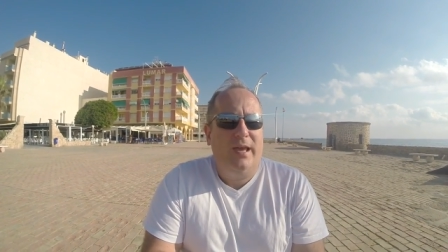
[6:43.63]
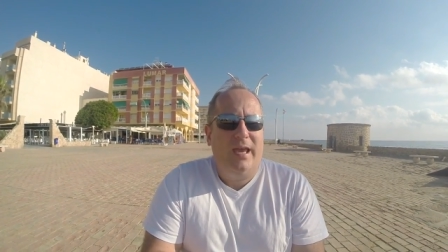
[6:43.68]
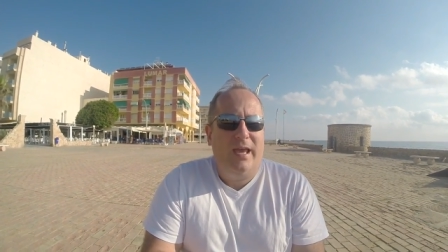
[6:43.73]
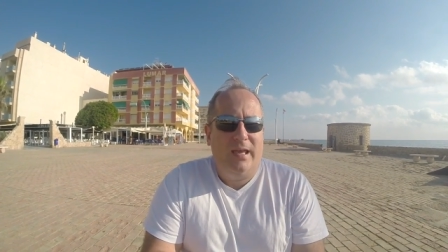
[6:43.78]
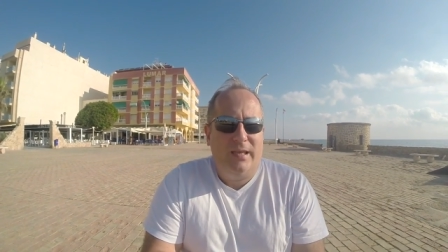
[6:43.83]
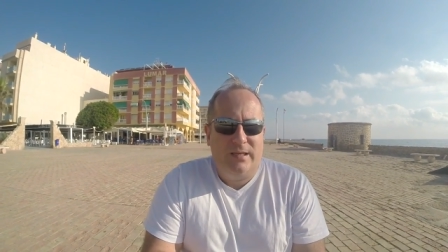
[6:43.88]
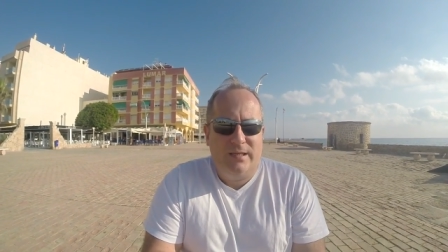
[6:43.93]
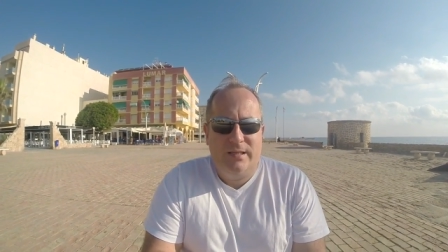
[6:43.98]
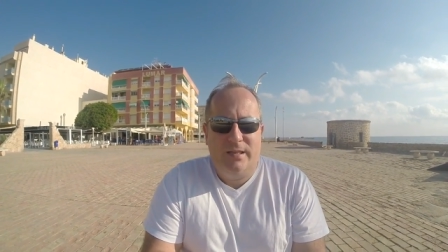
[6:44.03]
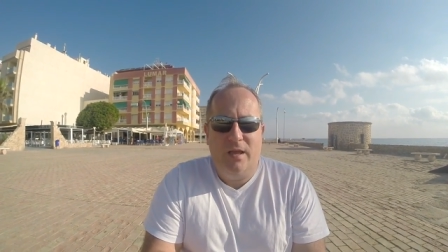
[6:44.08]

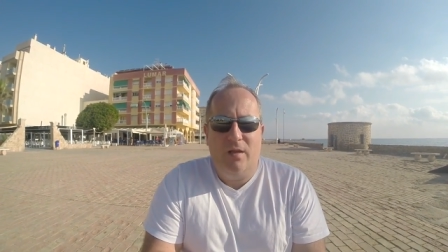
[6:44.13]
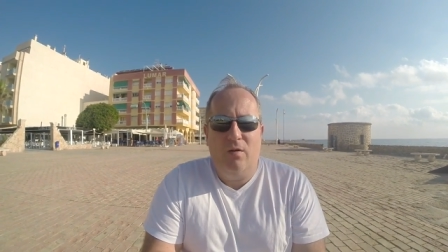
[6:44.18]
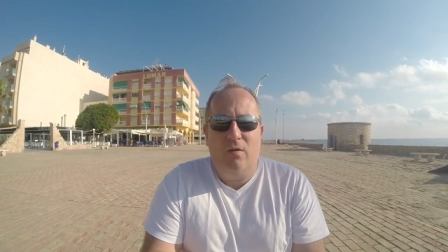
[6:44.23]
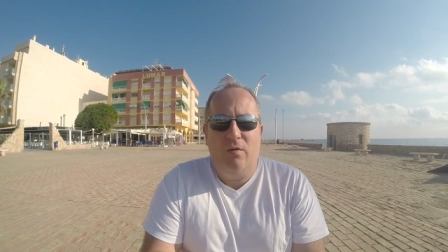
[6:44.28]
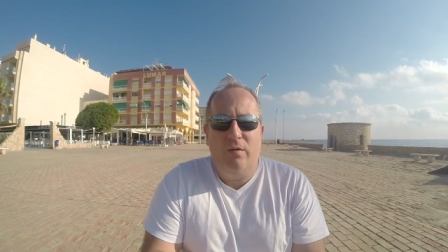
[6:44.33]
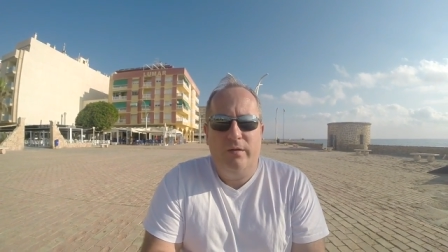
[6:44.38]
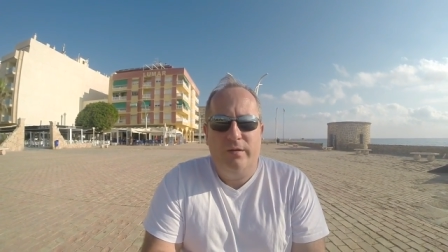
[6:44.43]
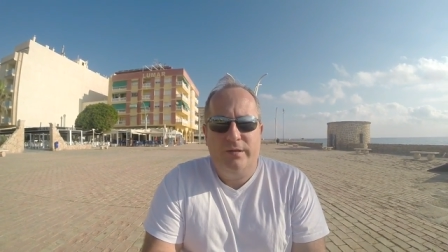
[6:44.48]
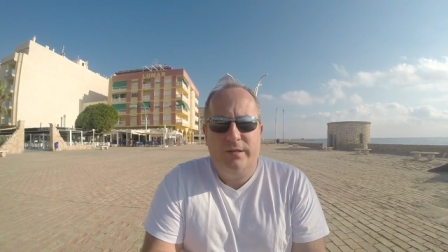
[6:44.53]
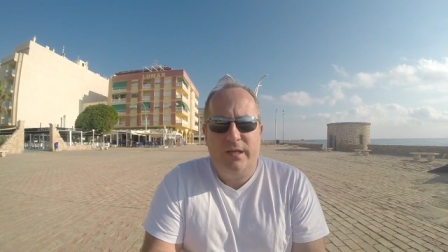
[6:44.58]
it's
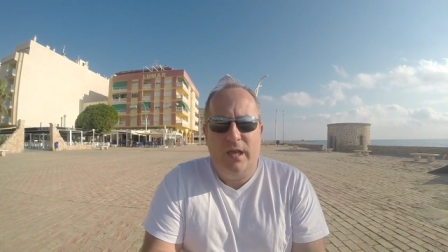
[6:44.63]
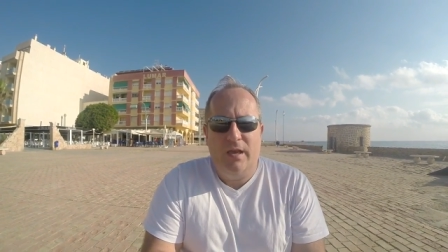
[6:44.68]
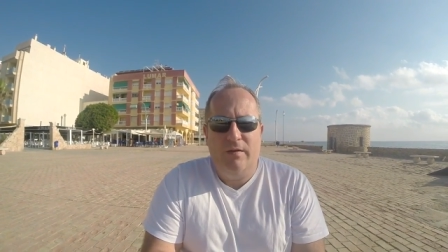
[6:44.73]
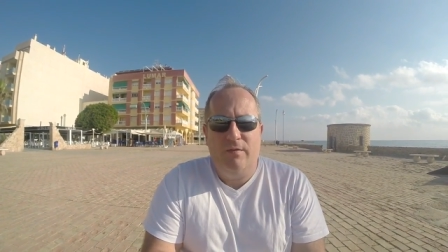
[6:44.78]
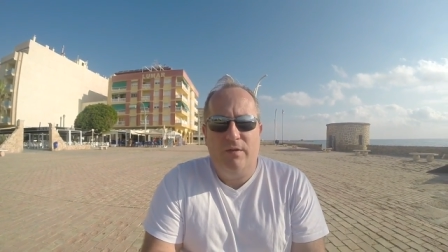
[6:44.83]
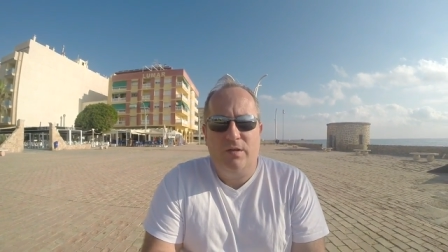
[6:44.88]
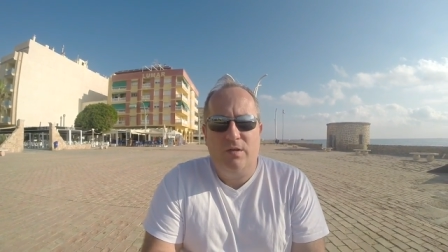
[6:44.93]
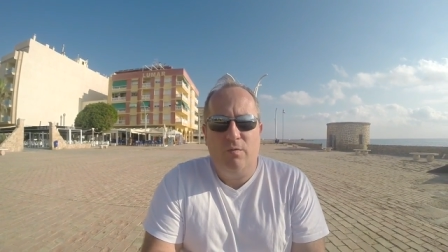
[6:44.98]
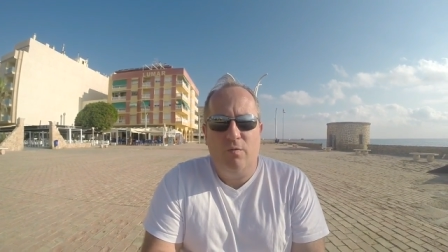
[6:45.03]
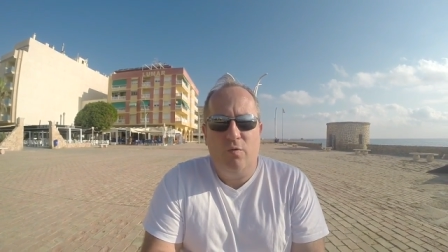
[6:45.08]
still
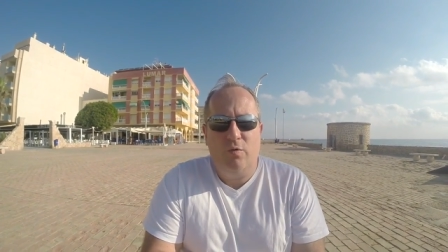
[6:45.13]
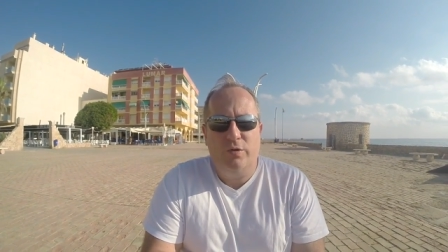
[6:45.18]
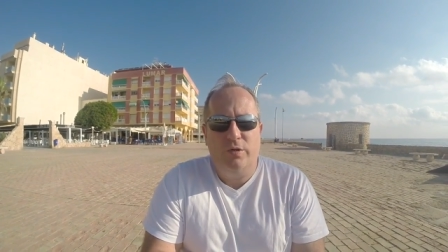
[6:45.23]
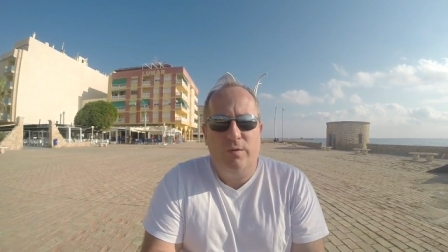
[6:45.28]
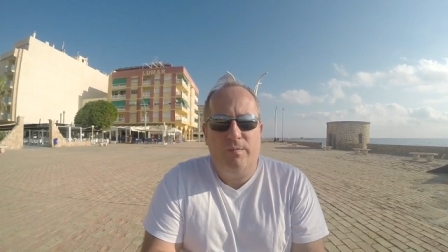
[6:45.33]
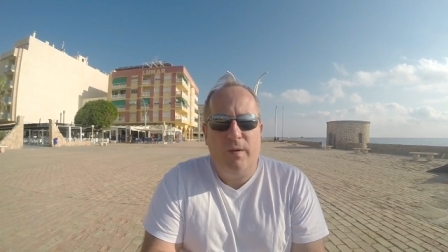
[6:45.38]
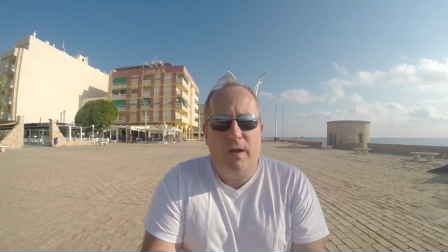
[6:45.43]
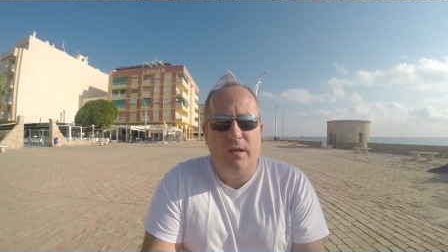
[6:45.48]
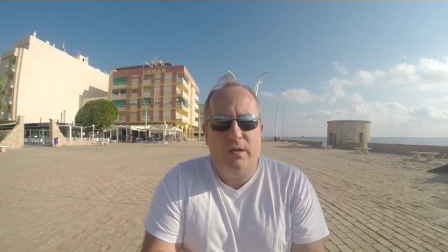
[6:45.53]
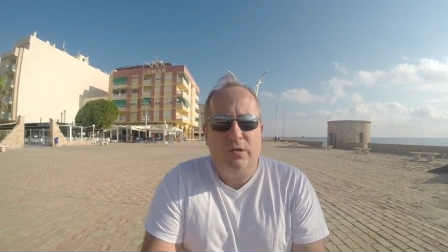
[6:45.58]
saving towards
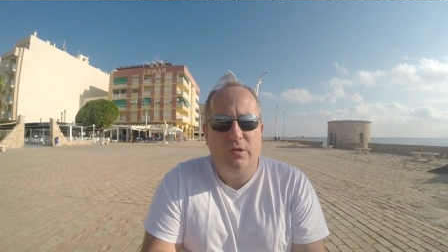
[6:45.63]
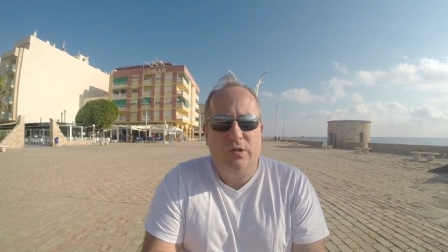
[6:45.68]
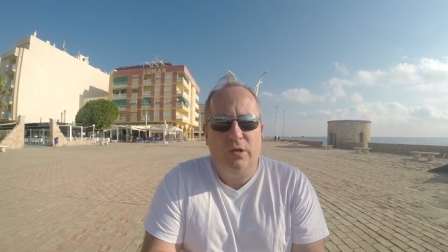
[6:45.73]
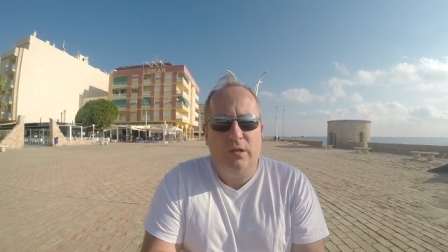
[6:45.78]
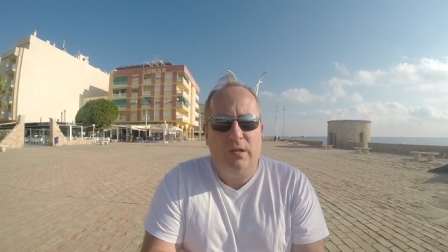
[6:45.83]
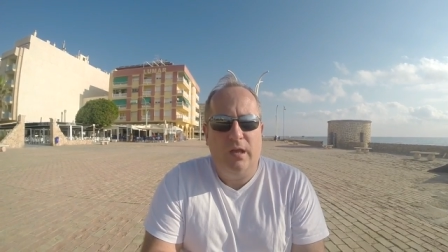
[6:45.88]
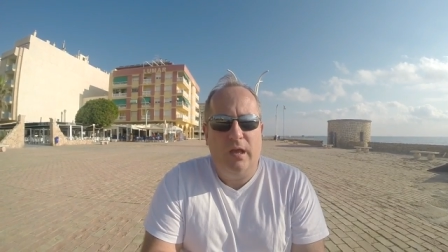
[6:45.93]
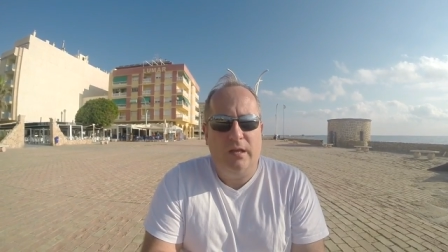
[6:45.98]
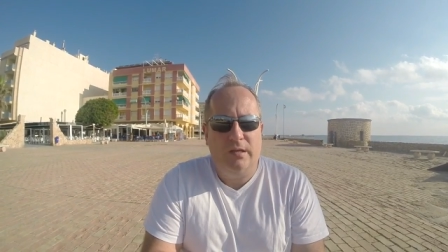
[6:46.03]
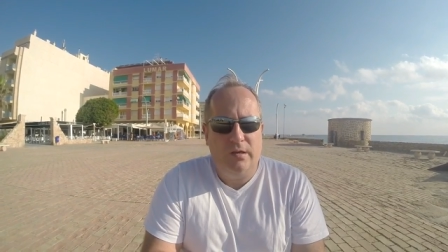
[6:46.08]
your
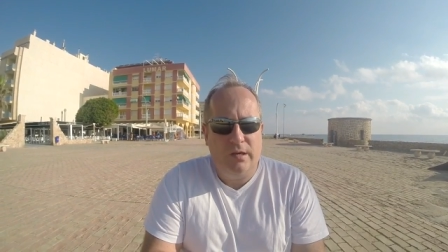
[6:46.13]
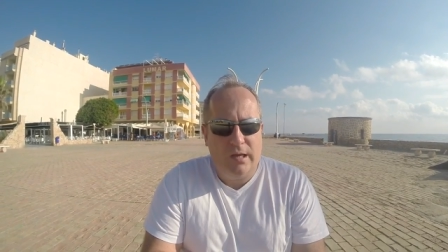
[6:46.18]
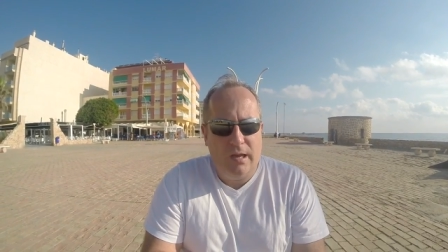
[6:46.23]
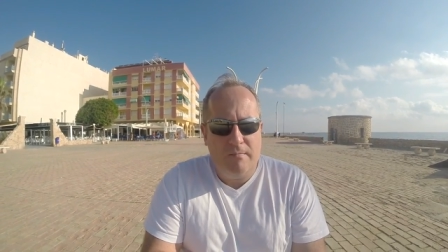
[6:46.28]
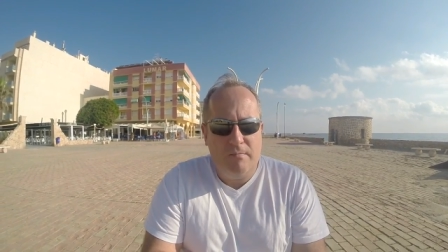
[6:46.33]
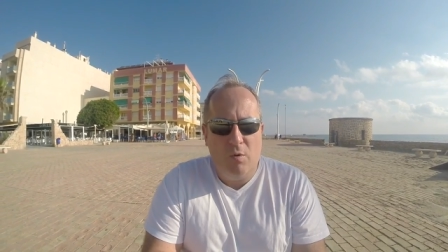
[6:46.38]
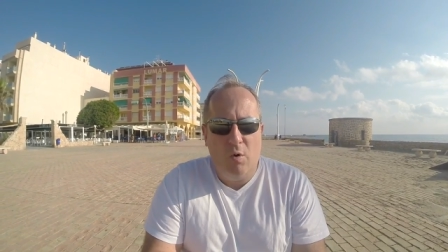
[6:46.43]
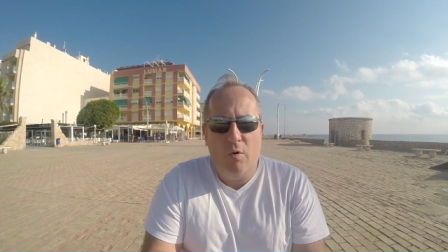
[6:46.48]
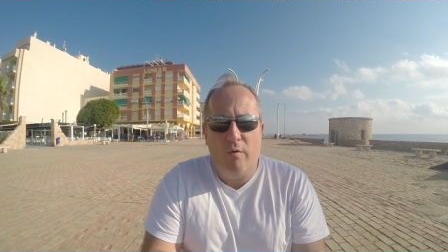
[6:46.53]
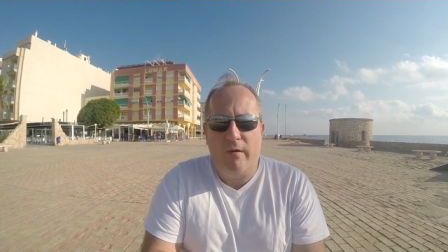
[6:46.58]
pension, and you
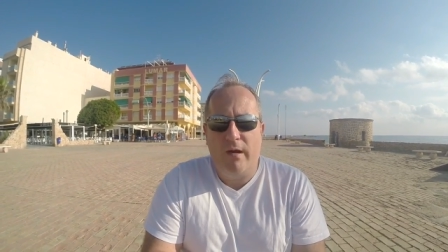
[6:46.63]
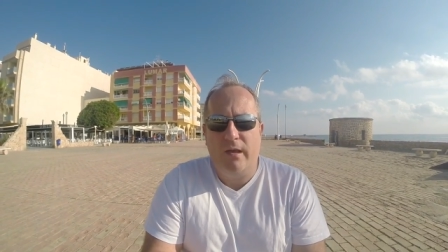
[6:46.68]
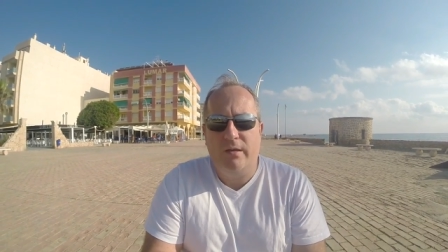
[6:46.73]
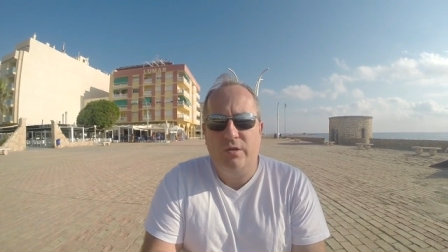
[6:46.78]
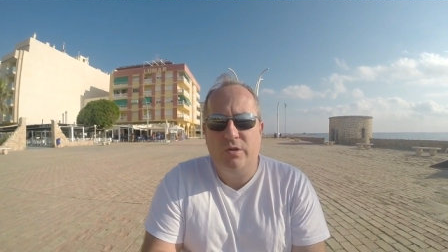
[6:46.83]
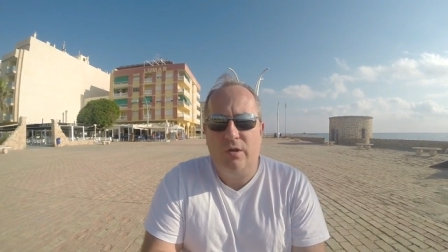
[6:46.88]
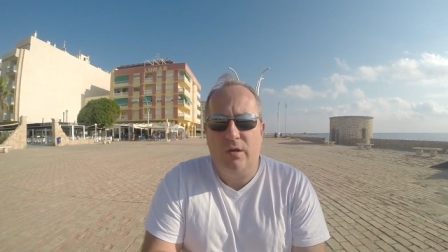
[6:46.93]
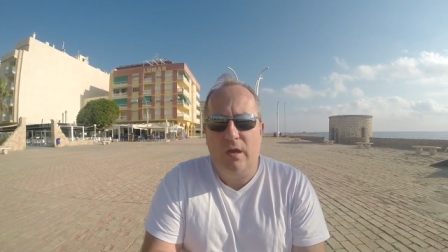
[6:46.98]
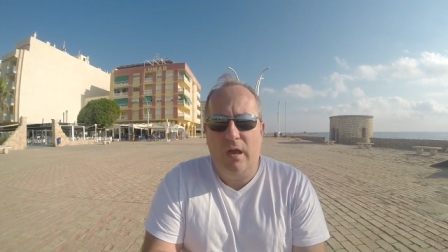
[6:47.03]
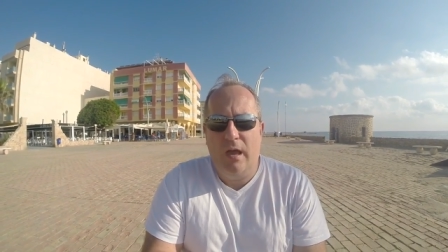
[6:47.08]
get more
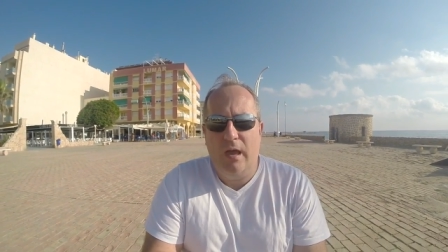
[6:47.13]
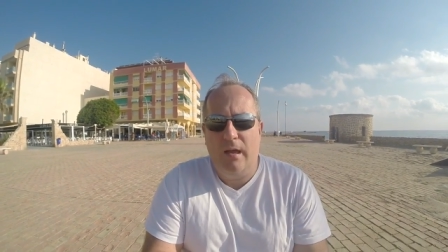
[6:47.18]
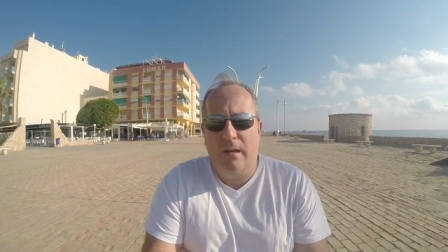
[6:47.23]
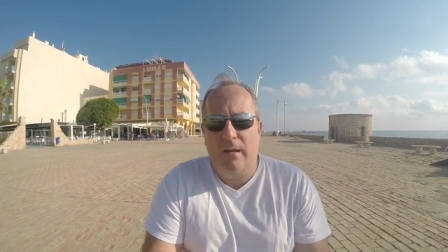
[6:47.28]
interest